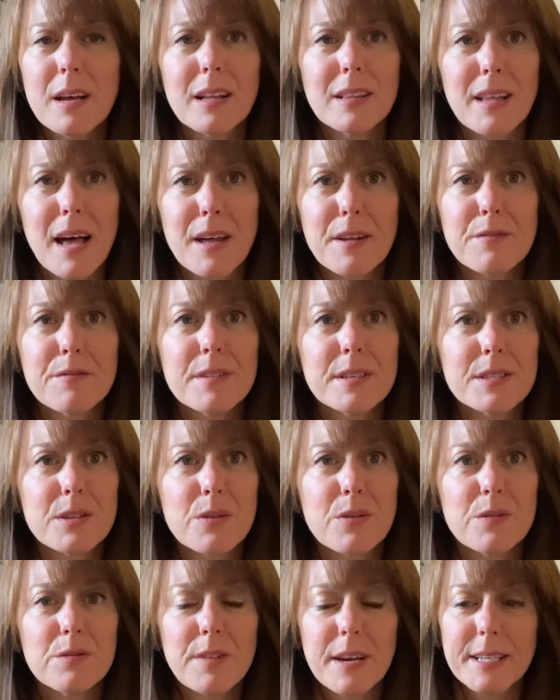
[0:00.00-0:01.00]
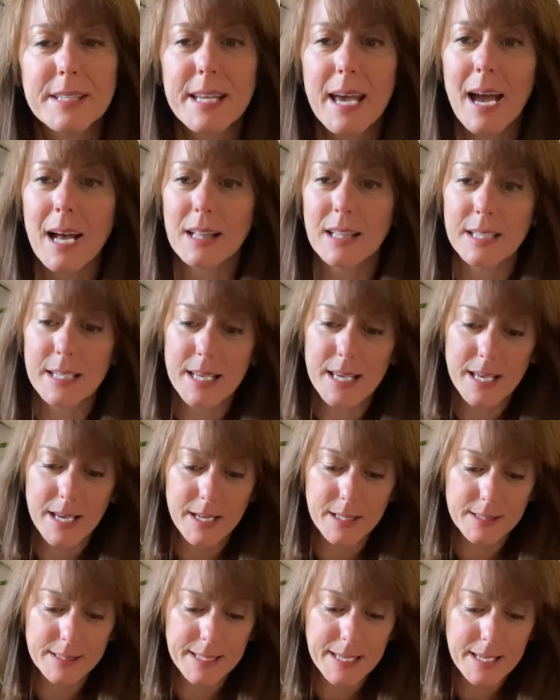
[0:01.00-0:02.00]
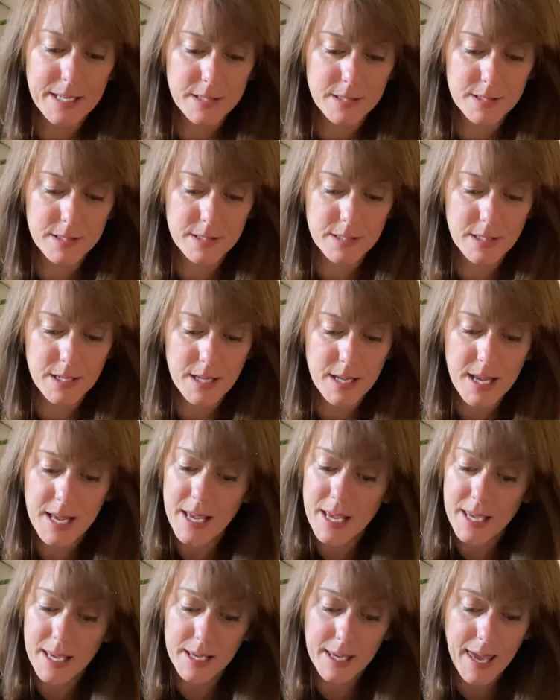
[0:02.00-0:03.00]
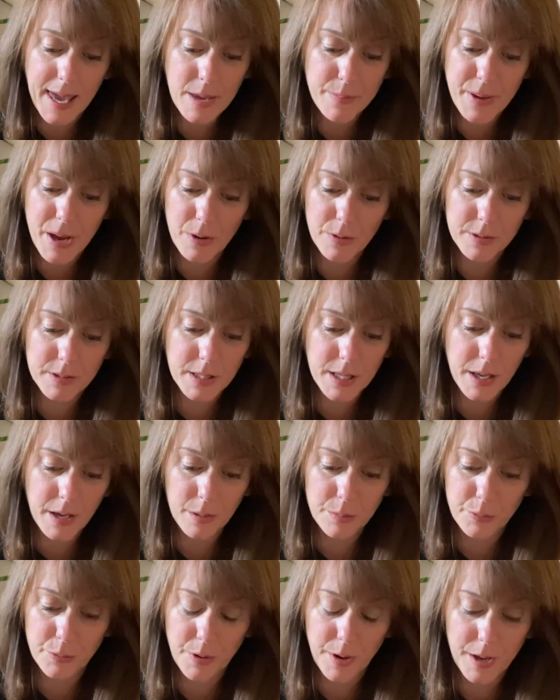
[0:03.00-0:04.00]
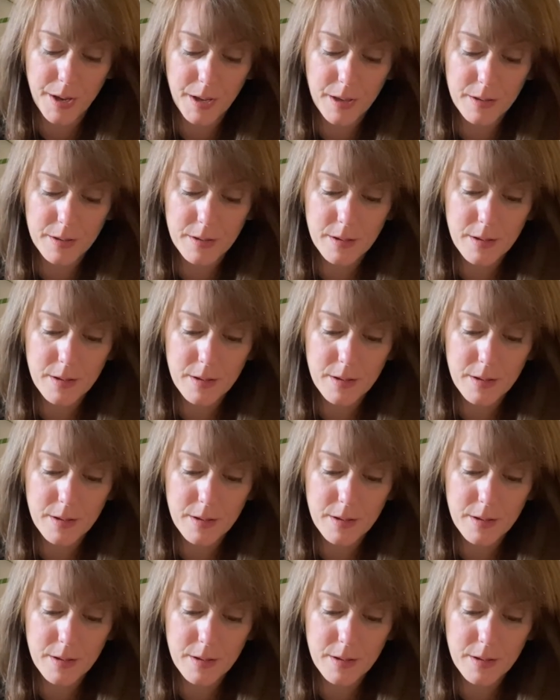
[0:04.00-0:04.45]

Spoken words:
a lot of physical vitality at least. It came out in the upright.